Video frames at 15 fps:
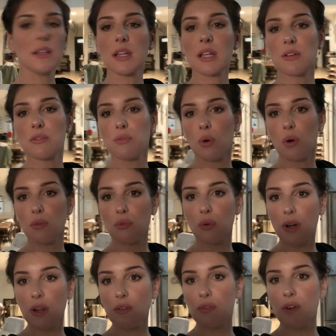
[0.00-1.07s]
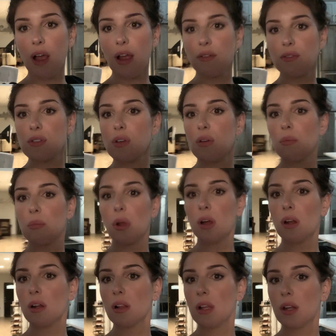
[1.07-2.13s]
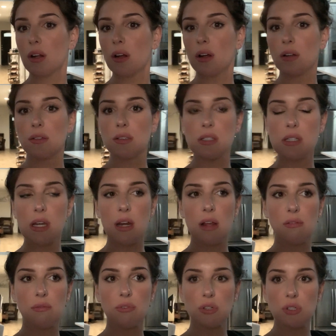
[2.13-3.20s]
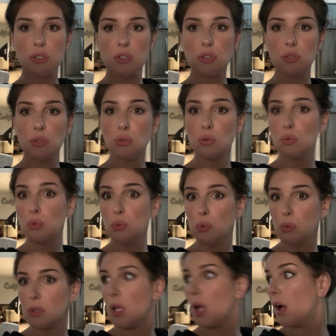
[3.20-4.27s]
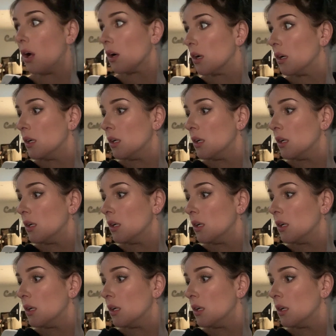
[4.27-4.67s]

like 4.45, so I'm not gonna let her stay down for too long.